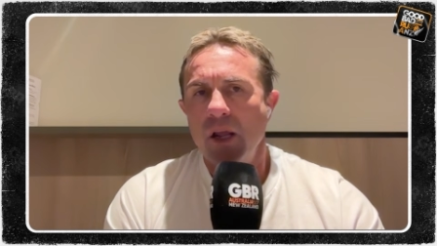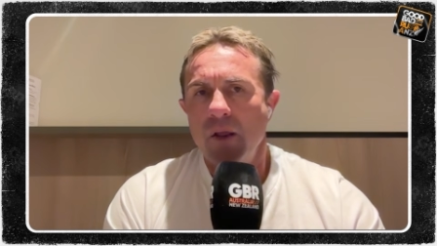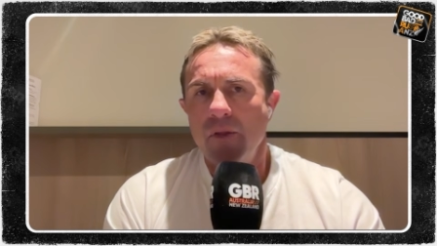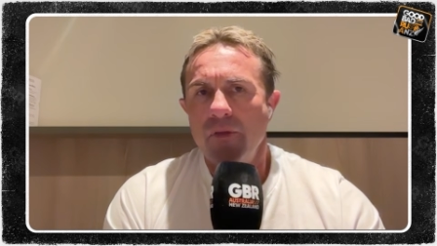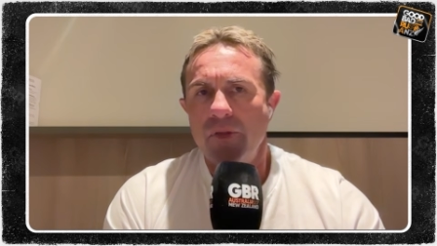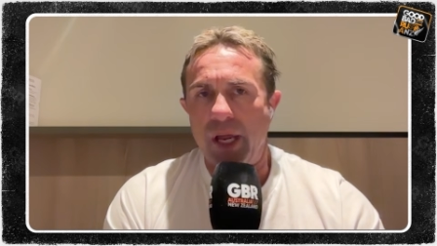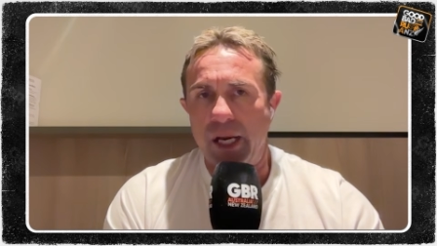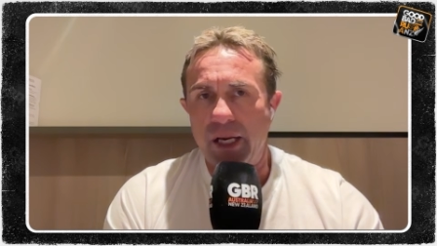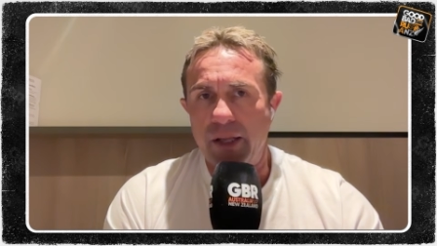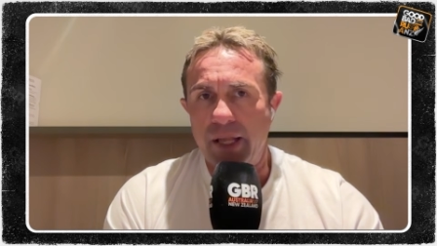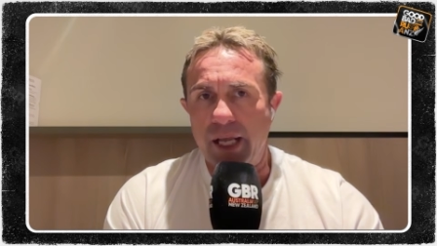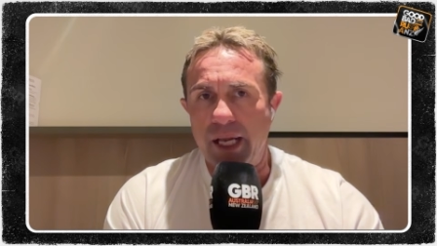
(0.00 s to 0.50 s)

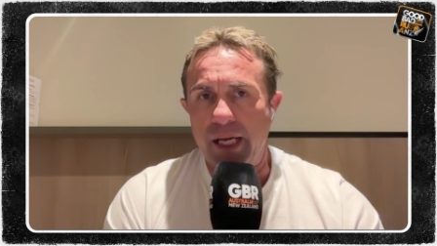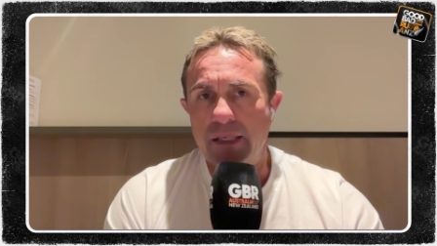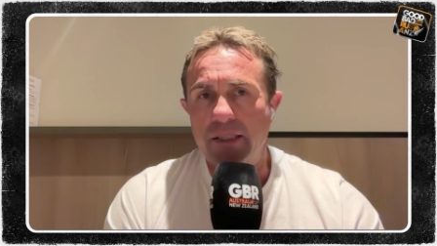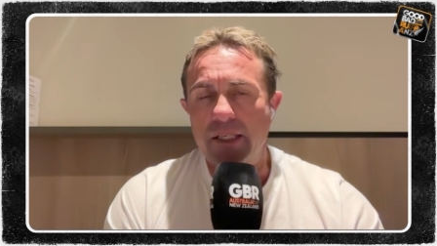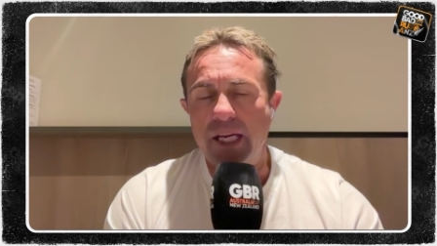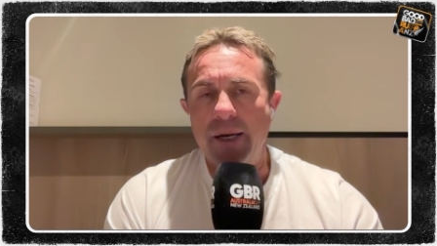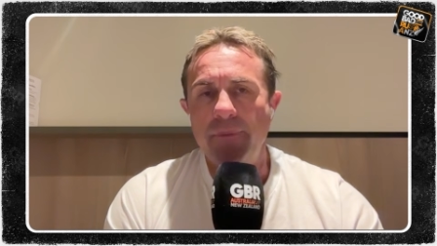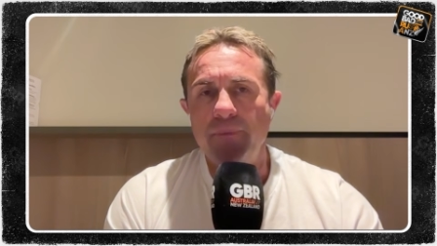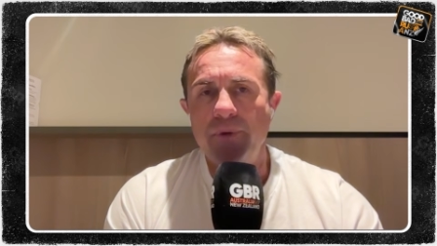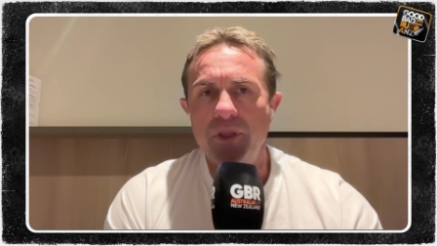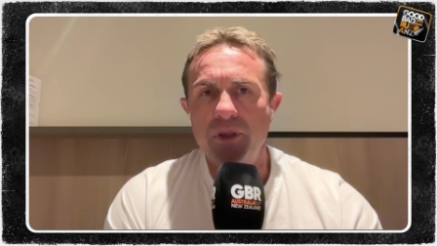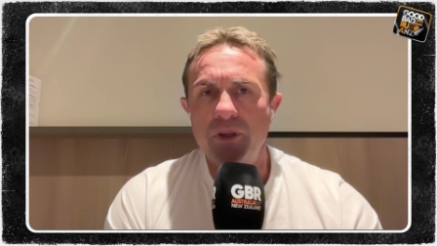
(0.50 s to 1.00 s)
They
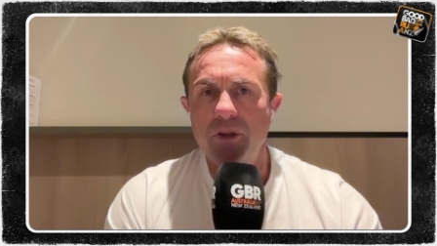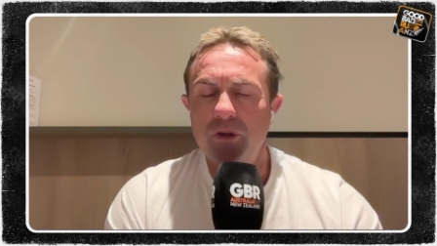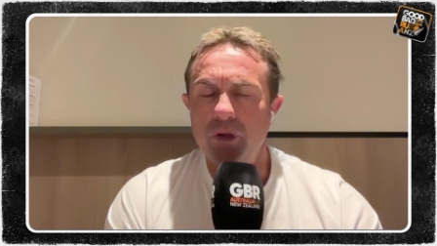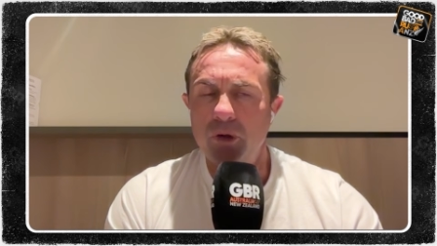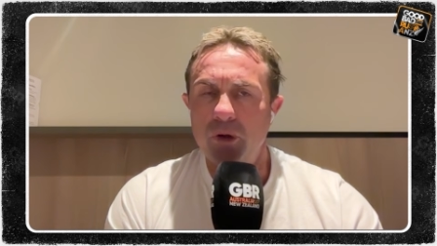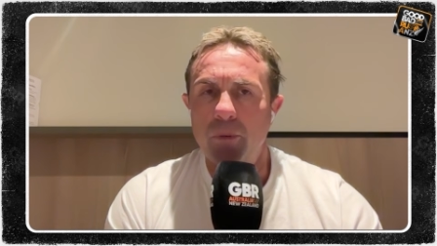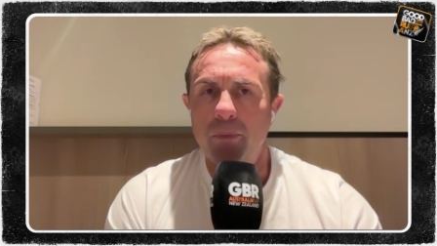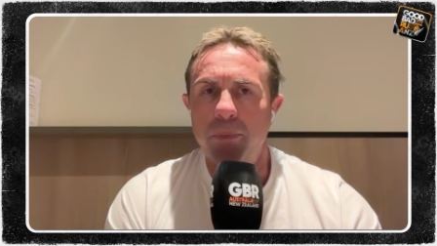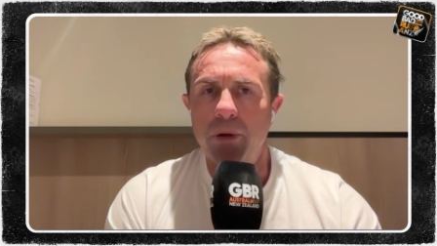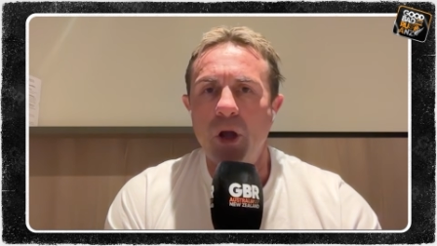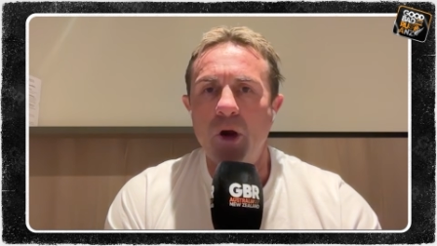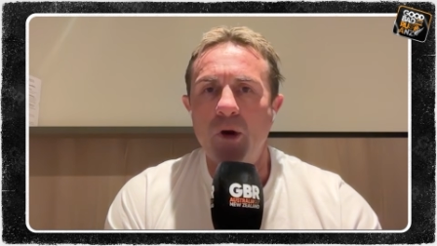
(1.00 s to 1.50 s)
attempted to do
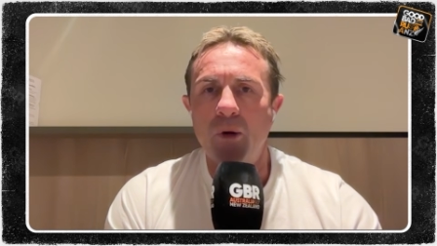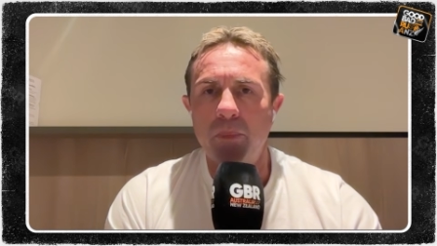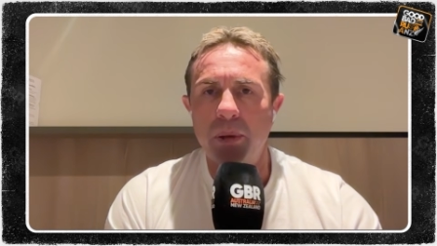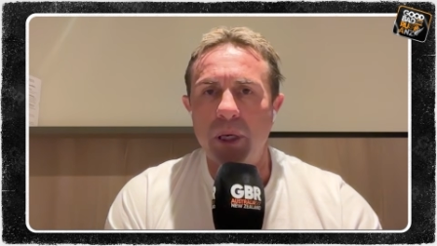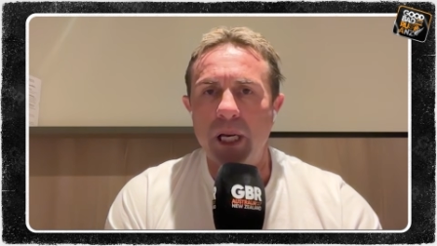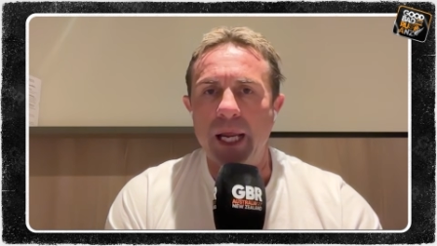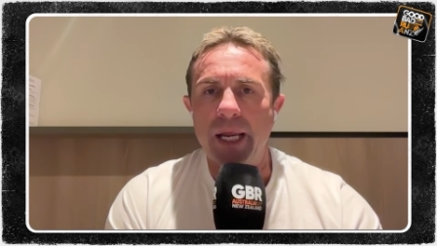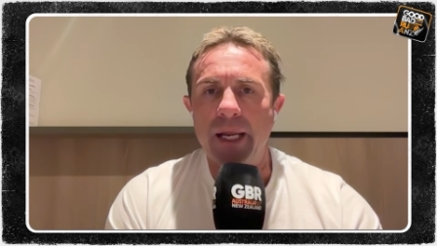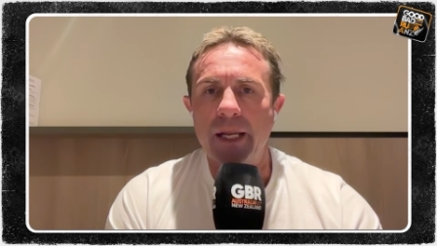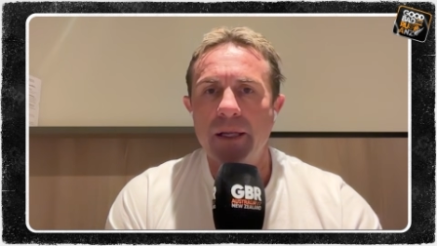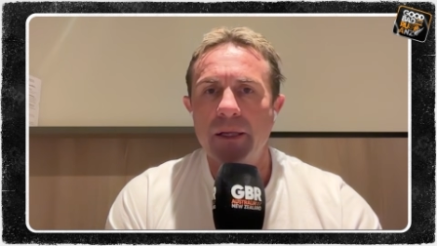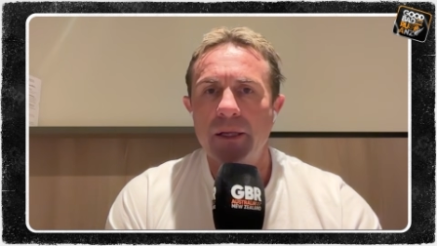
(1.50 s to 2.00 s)
a block
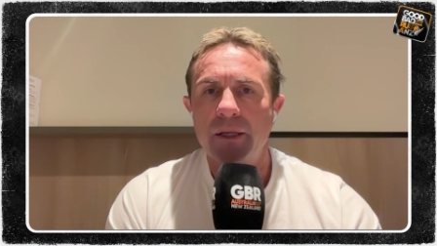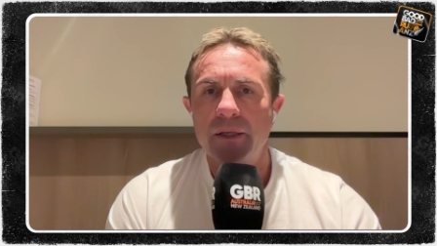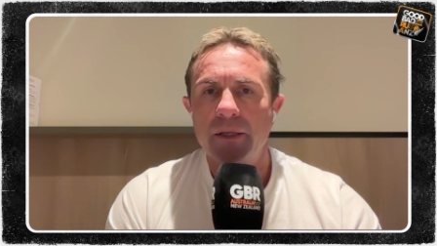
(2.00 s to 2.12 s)
play.